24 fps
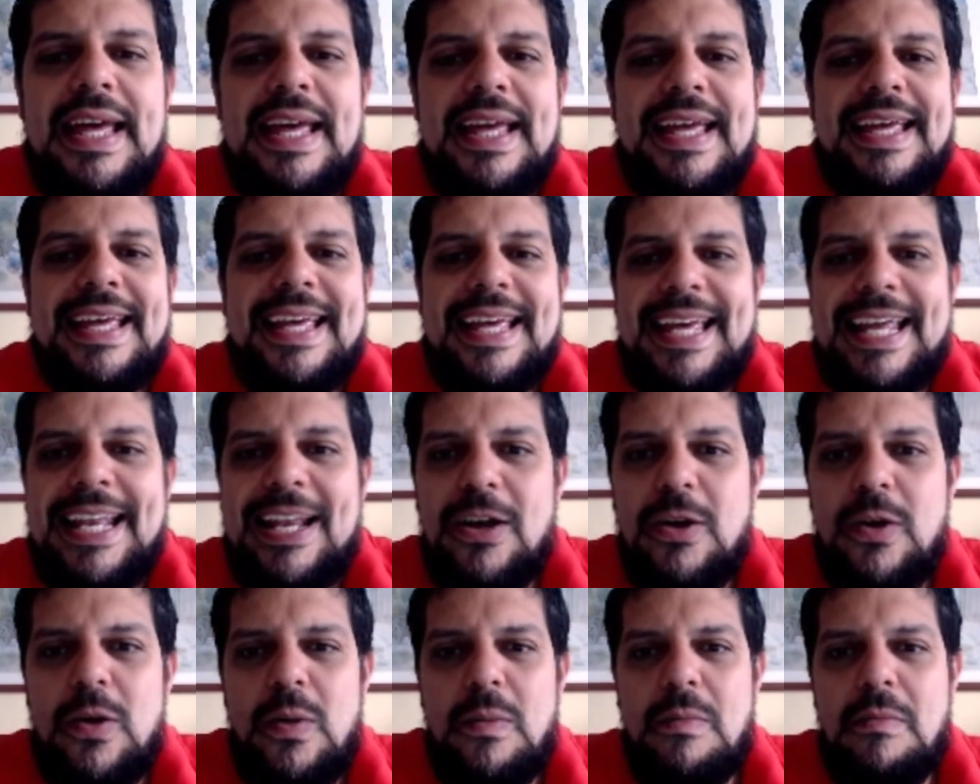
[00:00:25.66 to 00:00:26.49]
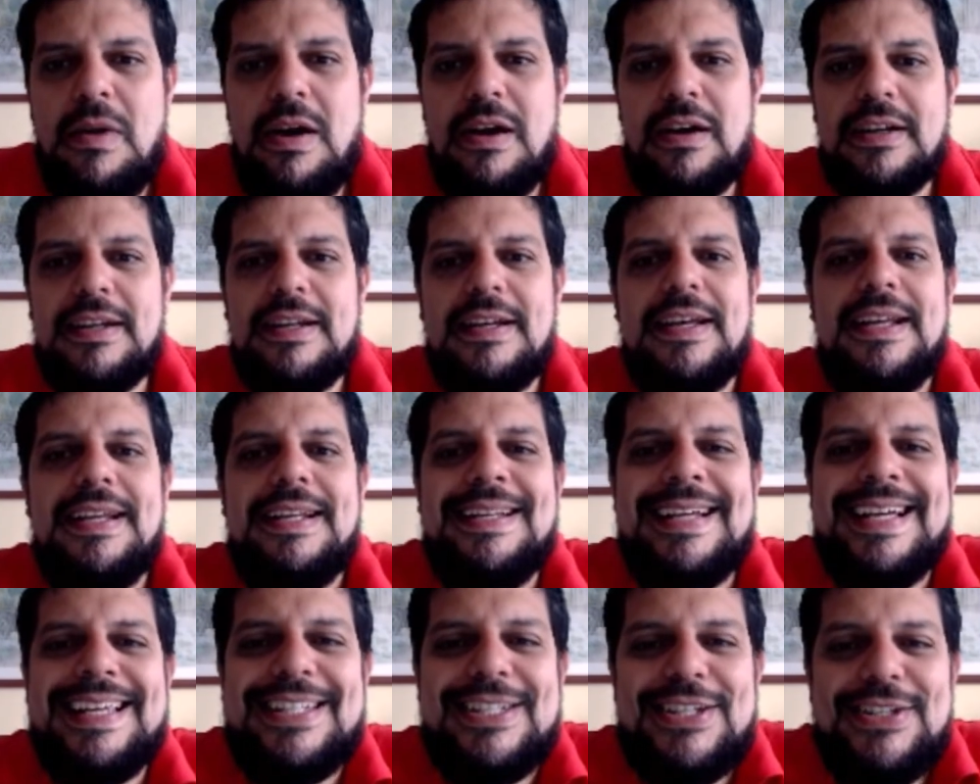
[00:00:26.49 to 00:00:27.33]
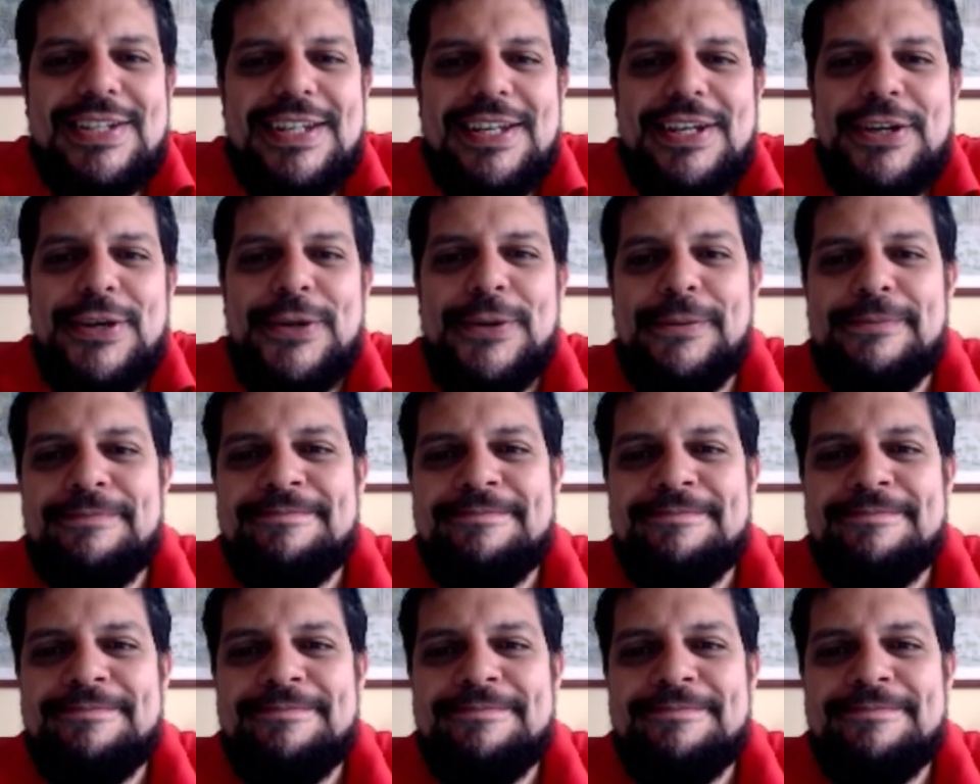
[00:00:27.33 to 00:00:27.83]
Hello, Mark. Nice to see you.